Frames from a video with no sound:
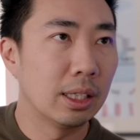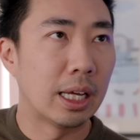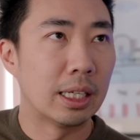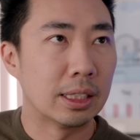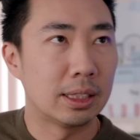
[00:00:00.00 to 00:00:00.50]

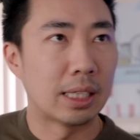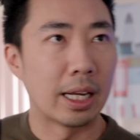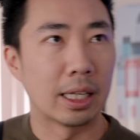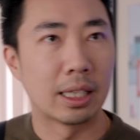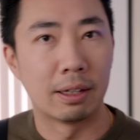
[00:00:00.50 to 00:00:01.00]
and
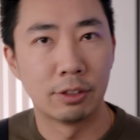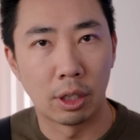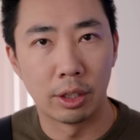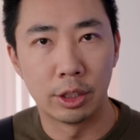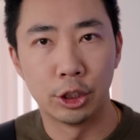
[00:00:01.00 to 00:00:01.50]
aesthetic that I've
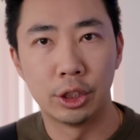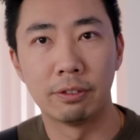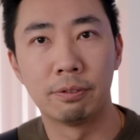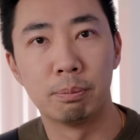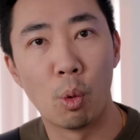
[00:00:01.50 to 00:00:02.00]
started to
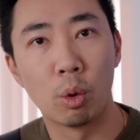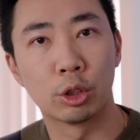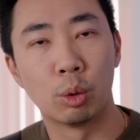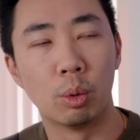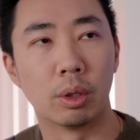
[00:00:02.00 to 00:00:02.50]
shift more
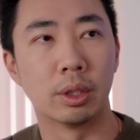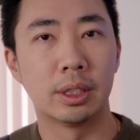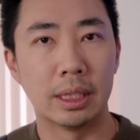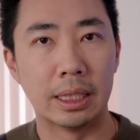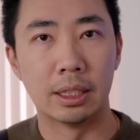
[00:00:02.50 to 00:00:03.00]

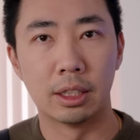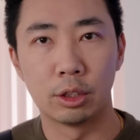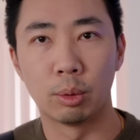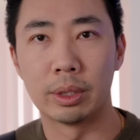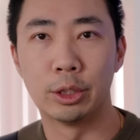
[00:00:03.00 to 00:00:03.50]
towards in
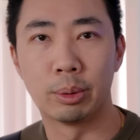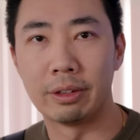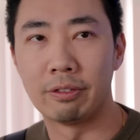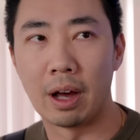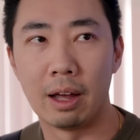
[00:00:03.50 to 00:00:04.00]

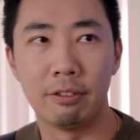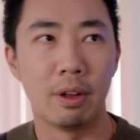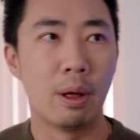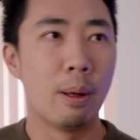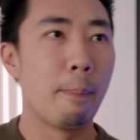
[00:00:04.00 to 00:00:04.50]
2025.
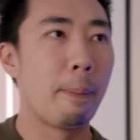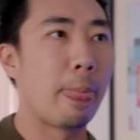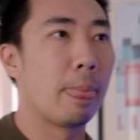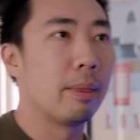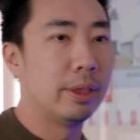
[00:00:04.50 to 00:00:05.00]

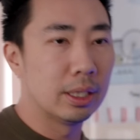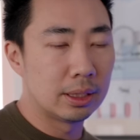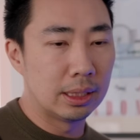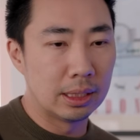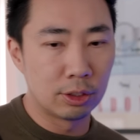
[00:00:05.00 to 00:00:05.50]
This
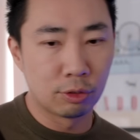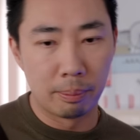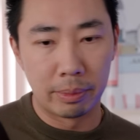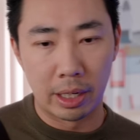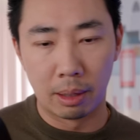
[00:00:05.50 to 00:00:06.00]
is
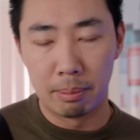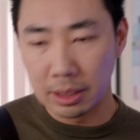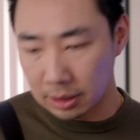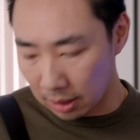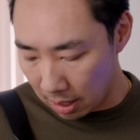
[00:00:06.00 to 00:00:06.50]
from their
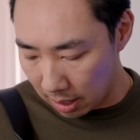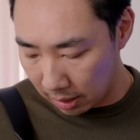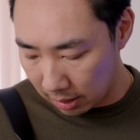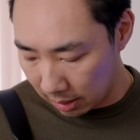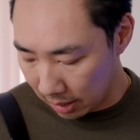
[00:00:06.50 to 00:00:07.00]
men's
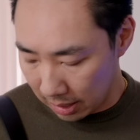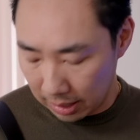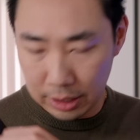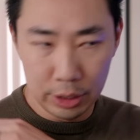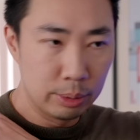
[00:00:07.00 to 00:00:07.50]
line.
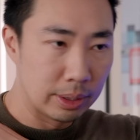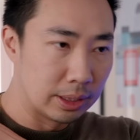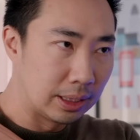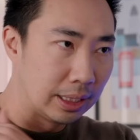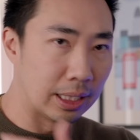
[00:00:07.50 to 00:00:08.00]
You can
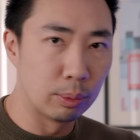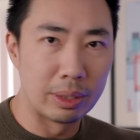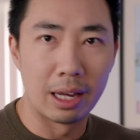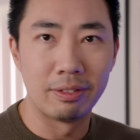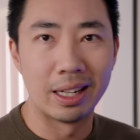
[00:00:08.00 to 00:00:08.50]
see here we have